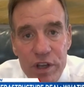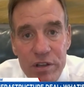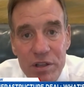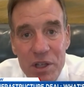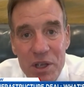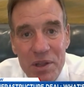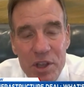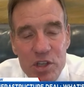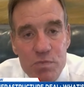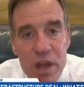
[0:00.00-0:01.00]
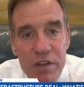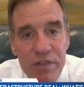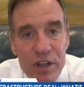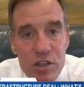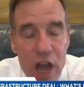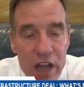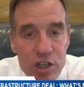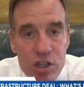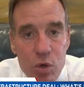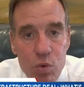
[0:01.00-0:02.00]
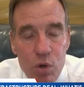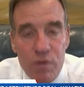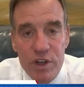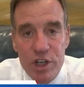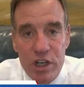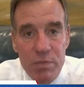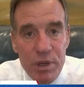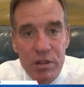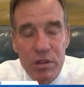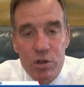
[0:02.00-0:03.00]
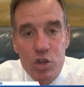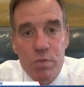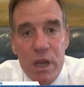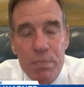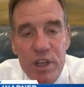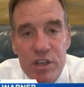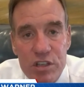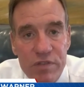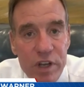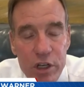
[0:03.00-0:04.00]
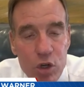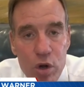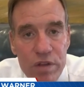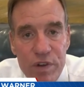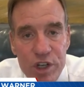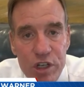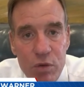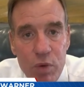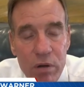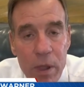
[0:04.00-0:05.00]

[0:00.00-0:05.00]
And this is benefits not just to rural Virginia, but there are too many places, even in Northern Virginia, where